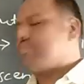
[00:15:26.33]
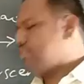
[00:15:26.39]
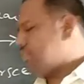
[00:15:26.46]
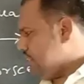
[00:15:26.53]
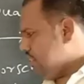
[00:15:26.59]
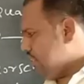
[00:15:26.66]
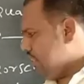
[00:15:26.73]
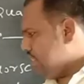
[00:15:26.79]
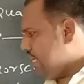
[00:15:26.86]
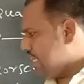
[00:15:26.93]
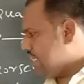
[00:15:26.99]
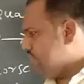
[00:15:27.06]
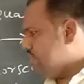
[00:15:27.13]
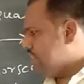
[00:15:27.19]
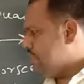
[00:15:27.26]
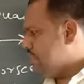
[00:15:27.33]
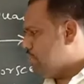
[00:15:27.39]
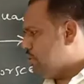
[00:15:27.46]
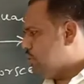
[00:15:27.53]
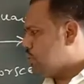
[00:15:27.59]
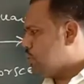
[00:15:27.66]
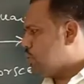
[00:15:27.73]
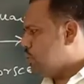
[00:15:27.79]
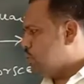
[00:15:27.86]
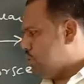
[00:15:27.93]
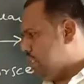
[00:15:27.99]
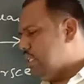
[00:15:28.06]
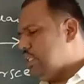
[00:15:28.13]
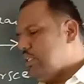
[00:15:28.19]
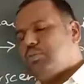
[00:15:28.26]
the activated molecule return to
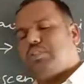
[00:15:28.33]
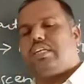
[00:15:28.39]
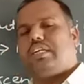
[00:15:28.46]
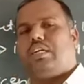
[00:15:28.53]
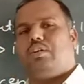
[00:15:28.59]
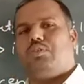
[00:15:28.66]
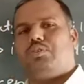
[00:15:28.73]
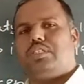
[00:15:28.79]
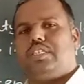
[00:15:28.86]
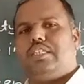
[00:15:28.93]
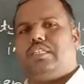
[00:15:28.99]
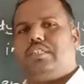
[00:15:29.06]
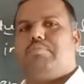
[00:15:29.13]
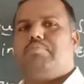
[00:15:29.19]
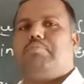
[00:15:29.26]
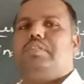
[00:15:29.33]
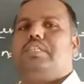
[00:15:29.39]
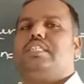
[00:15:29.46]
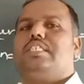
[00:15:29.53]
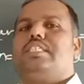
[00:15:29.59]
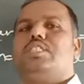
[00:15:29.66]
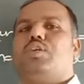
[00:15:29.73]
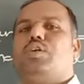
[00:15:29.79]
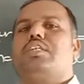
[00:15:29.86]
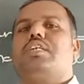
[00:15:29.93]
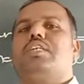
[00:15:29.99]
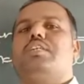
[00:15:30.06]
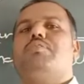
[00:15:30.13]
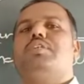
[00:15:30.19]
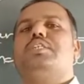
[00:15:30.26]
the ground state, but it is not
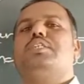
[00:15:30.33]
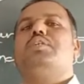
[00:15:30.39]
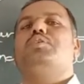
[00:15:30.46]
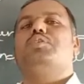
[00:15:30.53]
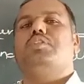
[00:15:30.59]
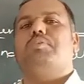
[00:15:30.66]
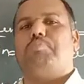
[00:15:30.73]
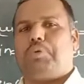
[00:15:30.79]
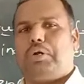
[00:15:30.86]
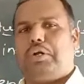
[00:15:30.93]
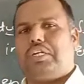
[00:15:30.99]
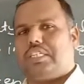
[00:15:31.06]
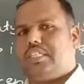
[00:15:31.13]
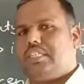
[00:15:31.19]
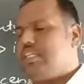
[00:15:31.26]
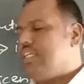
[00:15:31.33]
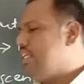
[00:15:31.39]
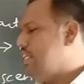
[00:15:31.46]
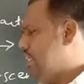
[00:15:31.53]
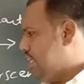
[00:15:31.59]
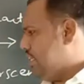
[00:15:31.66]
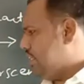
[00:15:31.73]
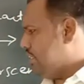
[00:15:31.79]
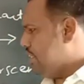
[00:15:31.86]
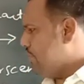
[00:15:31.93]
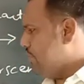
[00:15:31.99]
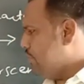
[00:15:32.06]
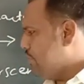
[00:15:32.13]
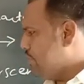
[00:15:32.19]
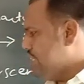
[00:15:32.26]
converted into the product, and therefore
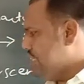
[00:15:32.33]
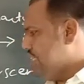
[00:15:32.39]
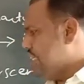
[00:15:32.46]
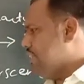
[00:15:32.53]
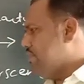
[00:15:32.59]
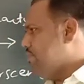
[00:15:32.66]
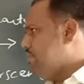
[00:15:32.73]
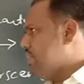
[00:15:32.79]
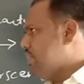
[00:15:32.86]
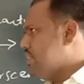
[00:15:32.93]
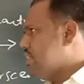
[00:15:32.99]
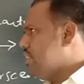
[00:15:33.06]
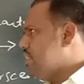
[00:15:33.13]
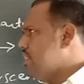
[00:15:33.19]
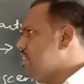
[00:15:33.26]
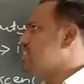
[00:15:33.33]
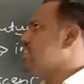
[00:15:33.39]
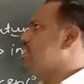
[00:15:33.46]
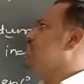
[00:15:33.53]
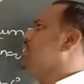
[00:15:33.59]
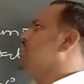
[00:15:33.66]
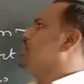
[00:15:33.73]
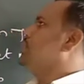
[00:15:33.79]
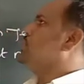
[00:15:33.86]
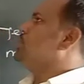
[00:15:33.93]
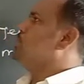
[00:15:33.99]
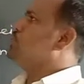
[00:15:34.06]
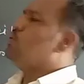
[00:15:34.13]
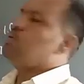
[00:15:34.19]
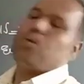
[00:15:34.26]
it will results into
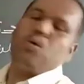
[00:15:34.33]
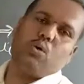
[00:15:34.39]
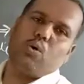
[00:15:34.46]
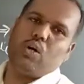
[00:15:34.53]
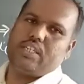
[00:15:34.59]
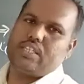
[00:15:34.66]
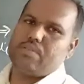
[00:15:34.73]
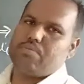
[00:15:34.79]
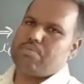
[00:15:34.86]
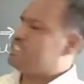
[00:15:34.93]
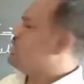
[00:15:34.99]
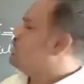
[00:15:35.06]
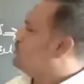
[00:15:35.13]
low quantum yield. So